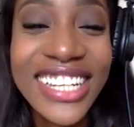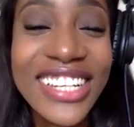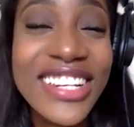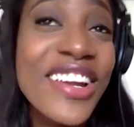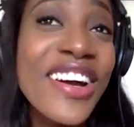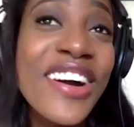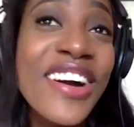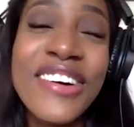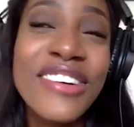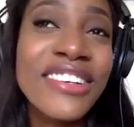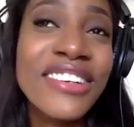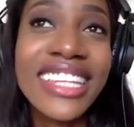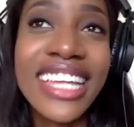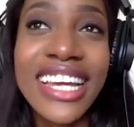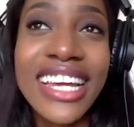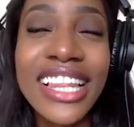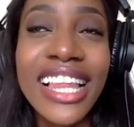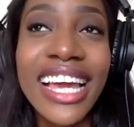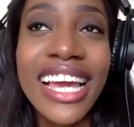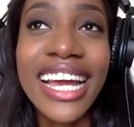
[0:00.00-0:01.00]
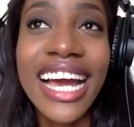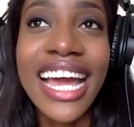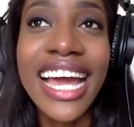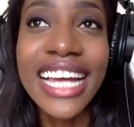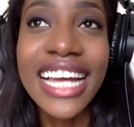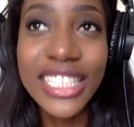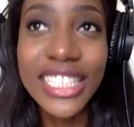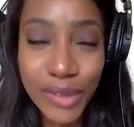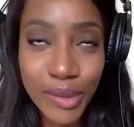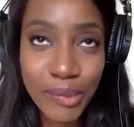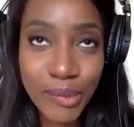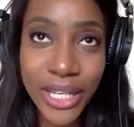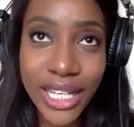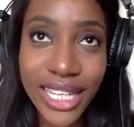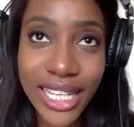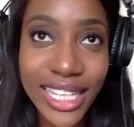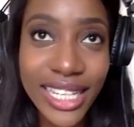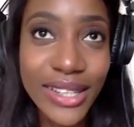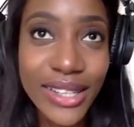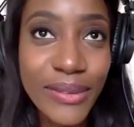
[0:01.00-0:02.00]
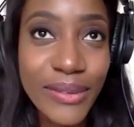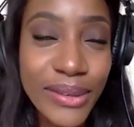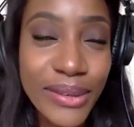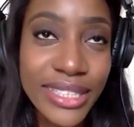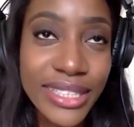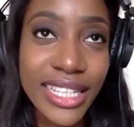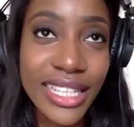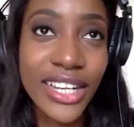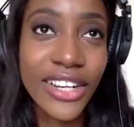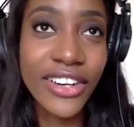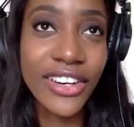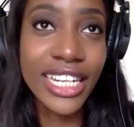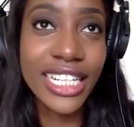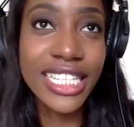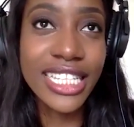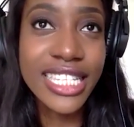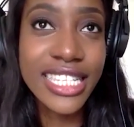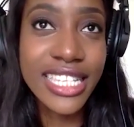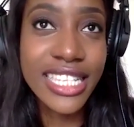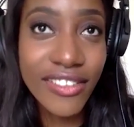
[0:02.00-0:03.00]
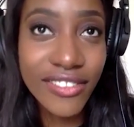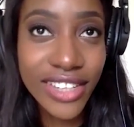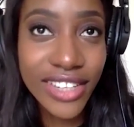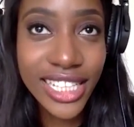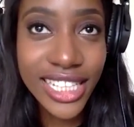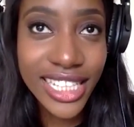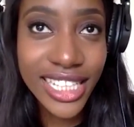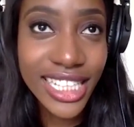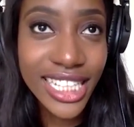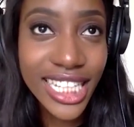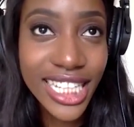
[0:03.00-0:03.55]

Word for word: No, they like I had to repeat. What was it? Grade seven.